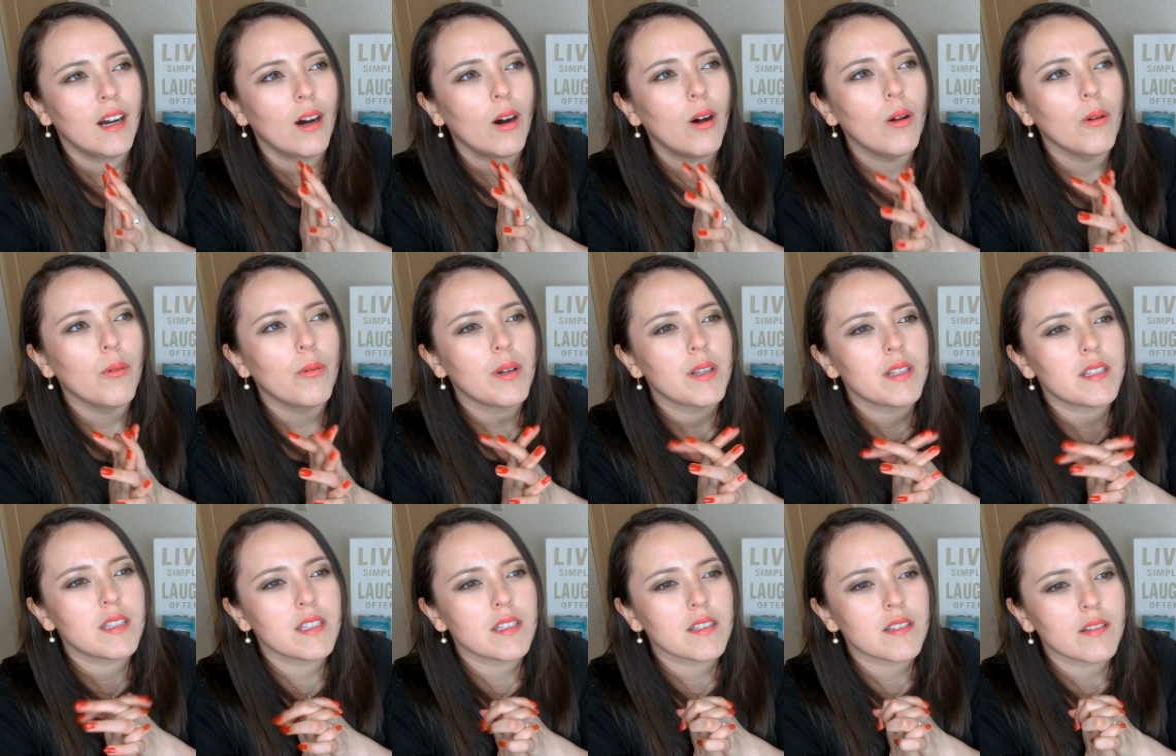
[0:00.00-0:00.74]

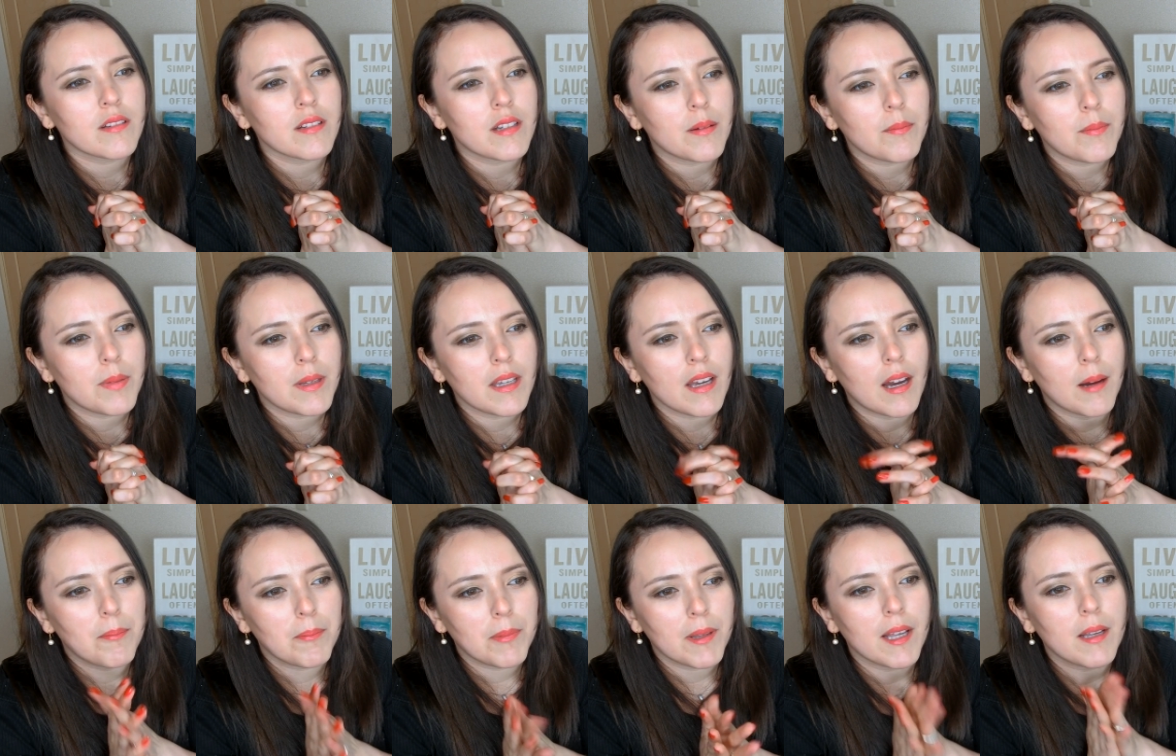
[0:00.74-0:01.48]
Always it's gonna be
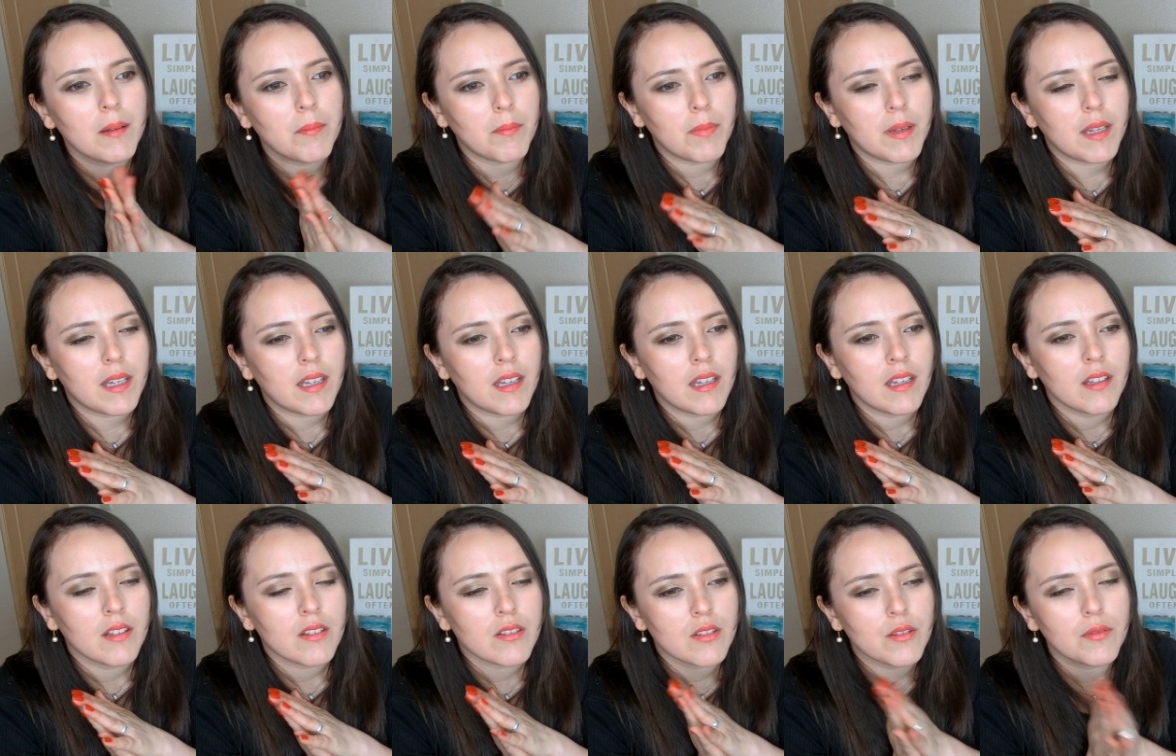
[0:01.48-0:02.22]
a plan B
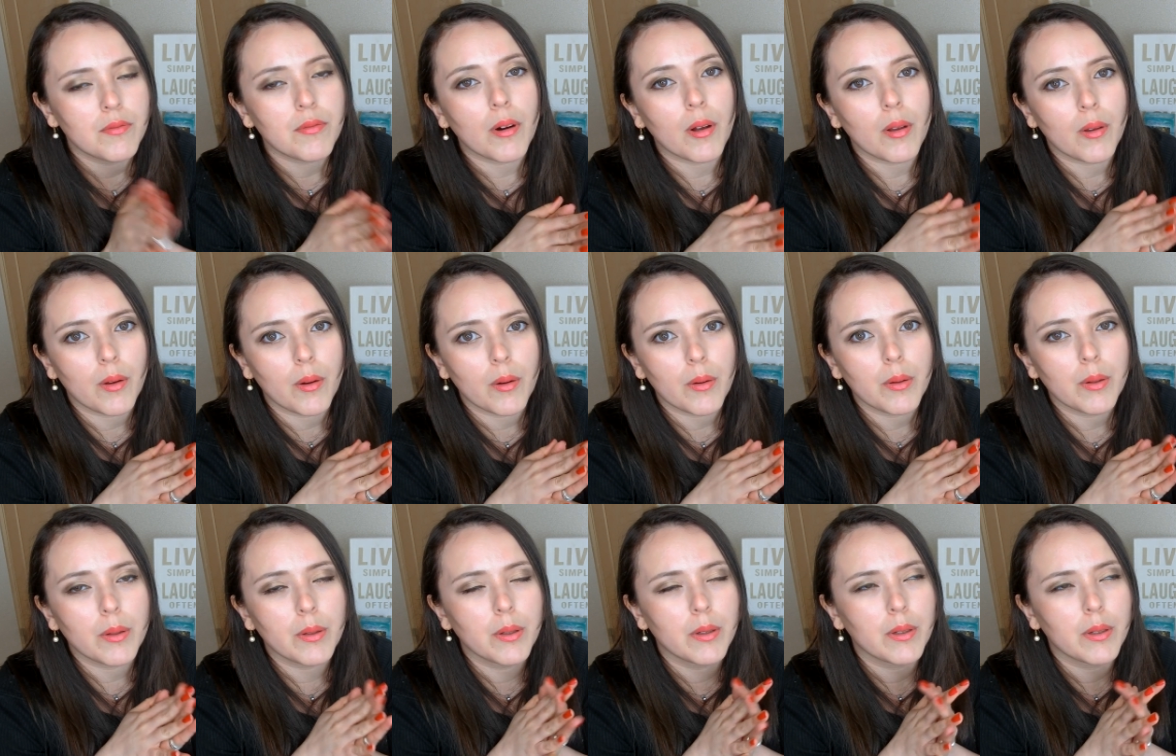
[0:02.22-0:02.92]
to follow.